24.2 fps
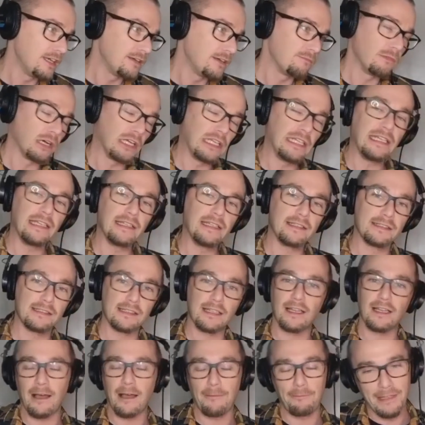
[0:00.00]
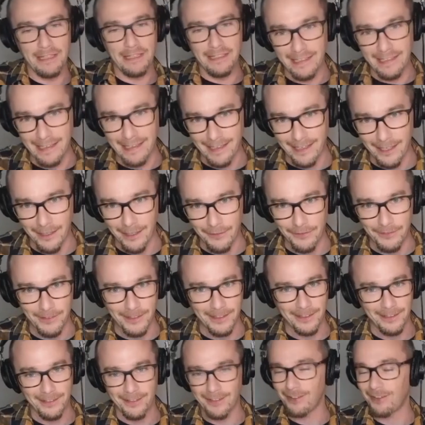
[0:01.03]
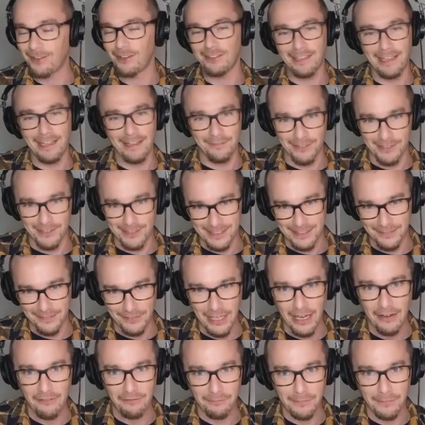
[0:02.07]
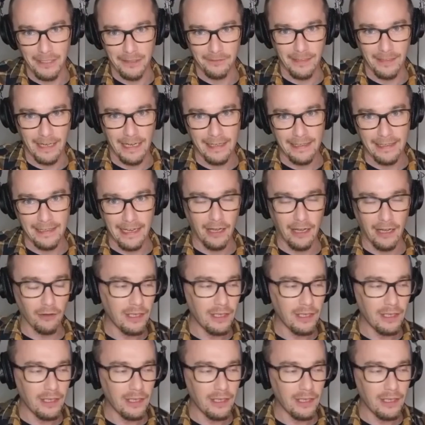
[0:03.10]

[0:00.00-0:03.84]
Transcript: Money is up in the air for all levels of government right now.